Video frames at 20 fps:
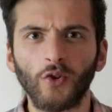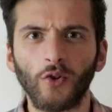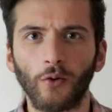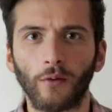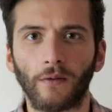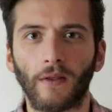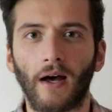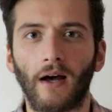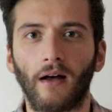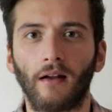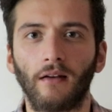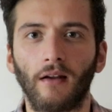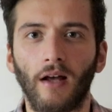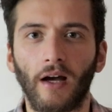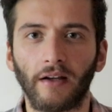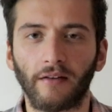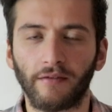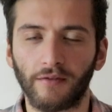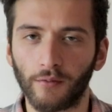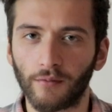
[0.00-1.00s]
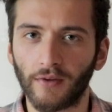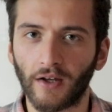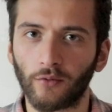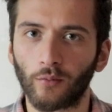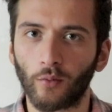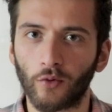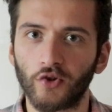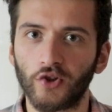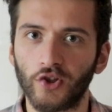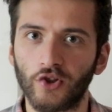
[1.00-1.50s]
do that. Like, I feel
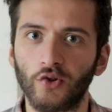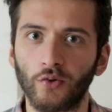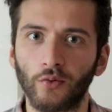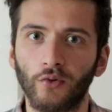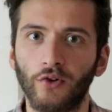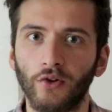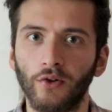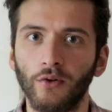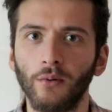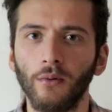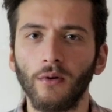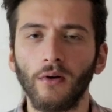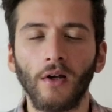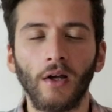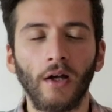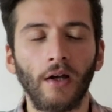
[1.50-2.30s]
that's what she should do.